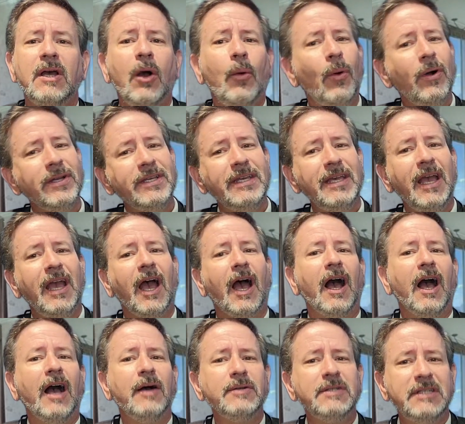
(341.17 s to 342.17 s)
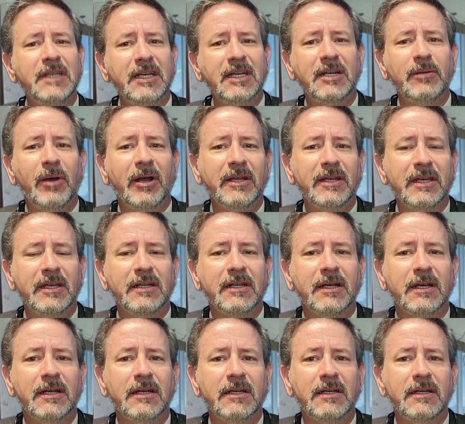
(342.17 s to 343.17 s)
Well, yeah, I was thinking about getting
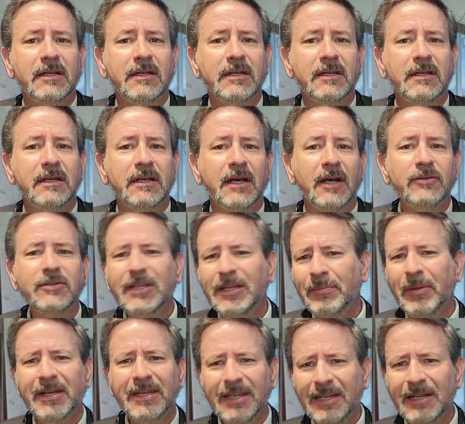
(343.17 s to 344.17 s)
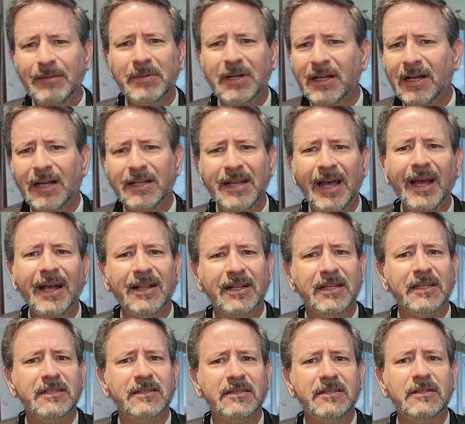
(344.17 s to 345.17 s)
him a
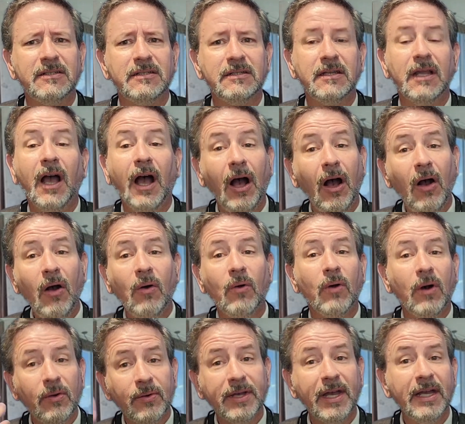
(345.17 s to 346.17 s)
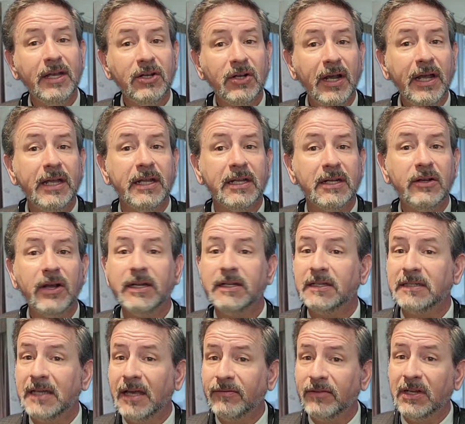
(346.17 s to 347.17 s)
necklace. Oh, okay, great. Does
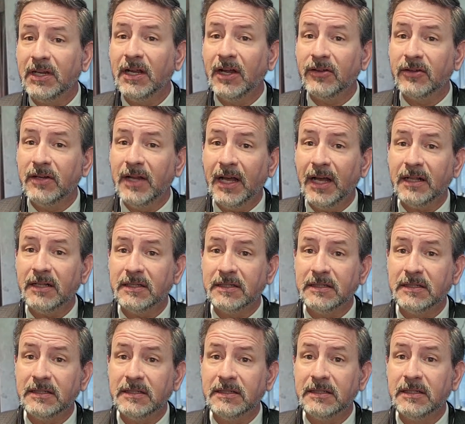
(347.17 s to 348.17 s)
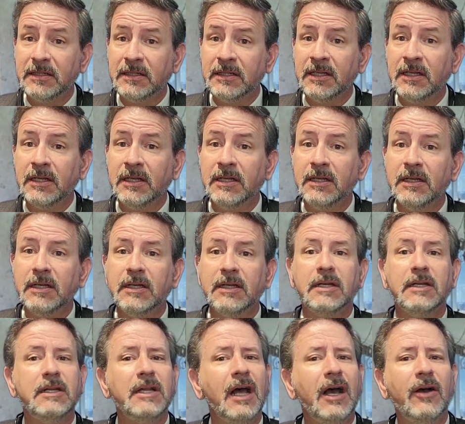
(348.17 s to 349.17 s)
he have any other necklaces?
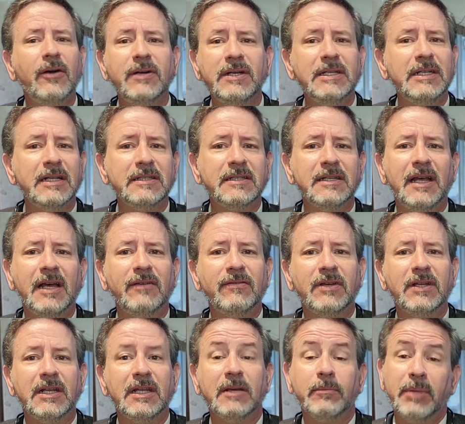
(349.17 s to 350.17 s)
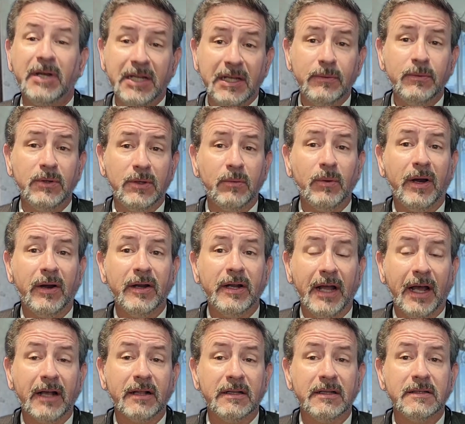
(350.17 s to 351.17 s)
No, he doesn't have any, but he would wear a
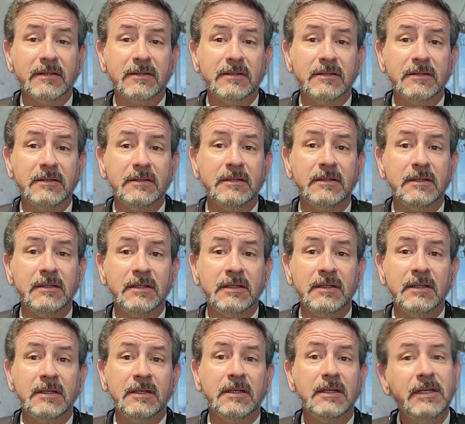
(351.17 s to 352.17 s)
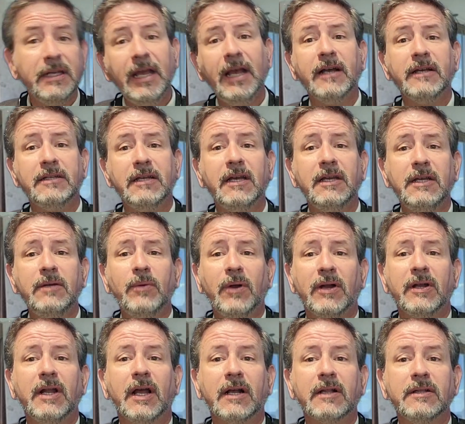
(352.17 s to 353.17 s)
necklace. Yeah, he'd wear
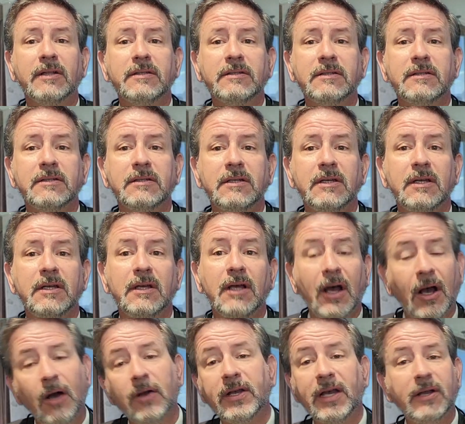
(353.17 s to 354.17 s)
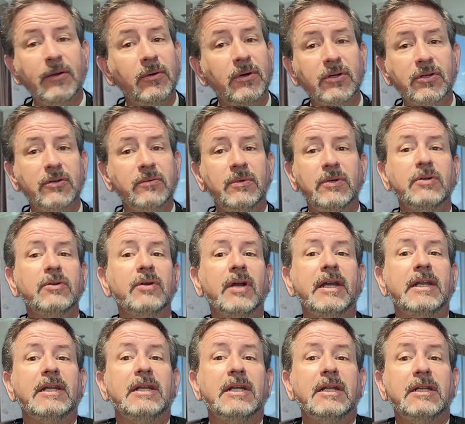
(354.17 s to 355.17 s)
a necklace. Okay, well,
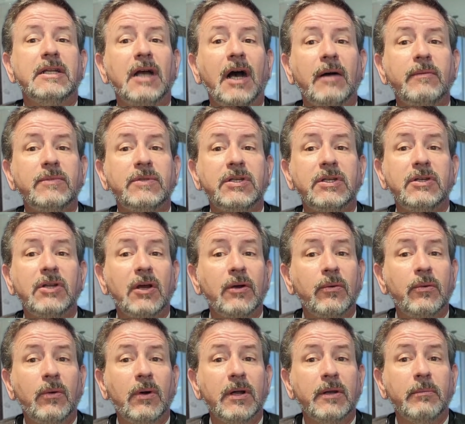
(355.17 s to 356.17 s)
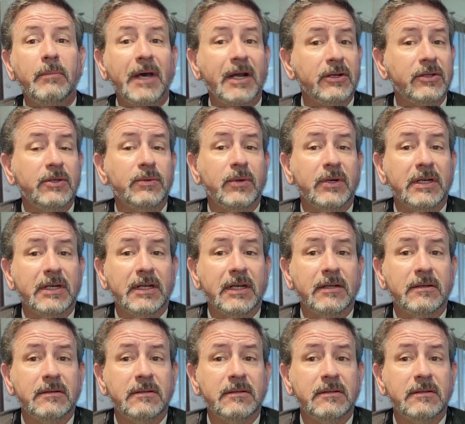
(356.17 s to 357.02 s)
great. Do you know what metal you wanted in?